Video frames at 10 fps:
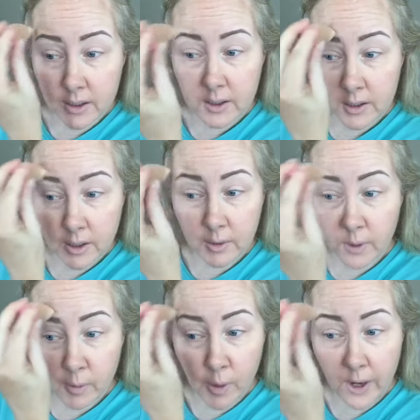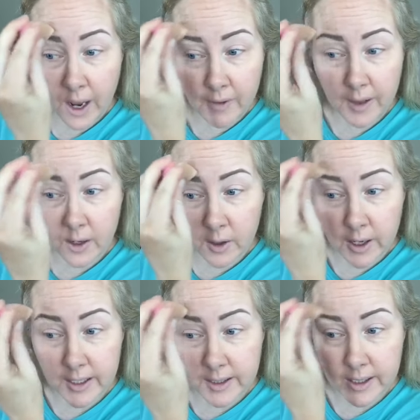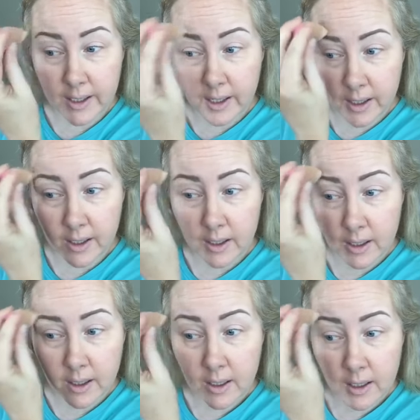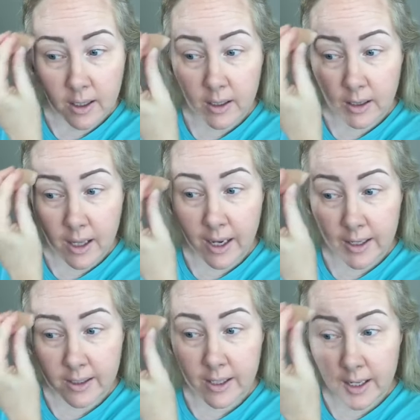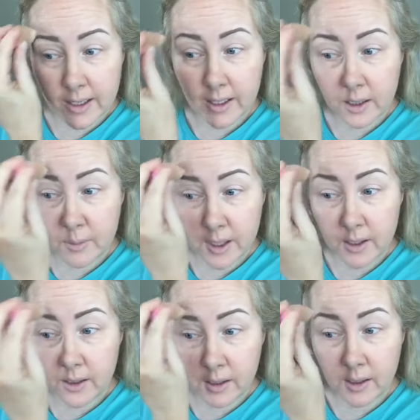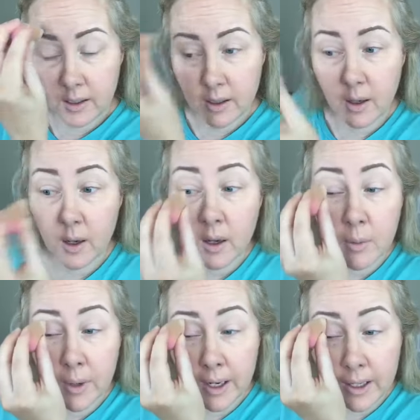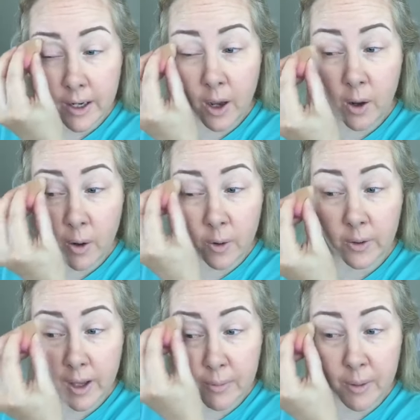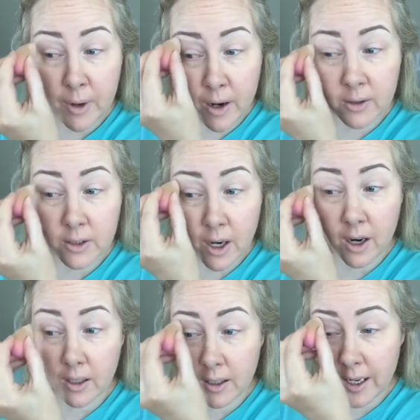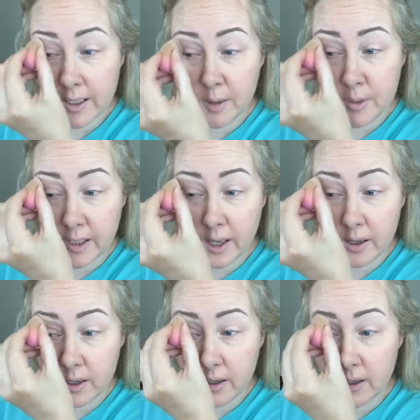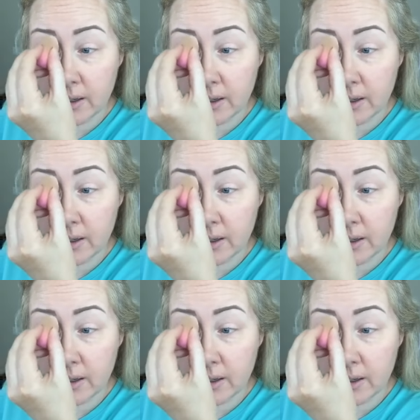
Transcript: so that we won't have that crazy line extending in the middle. But I know that my brows are lined up together.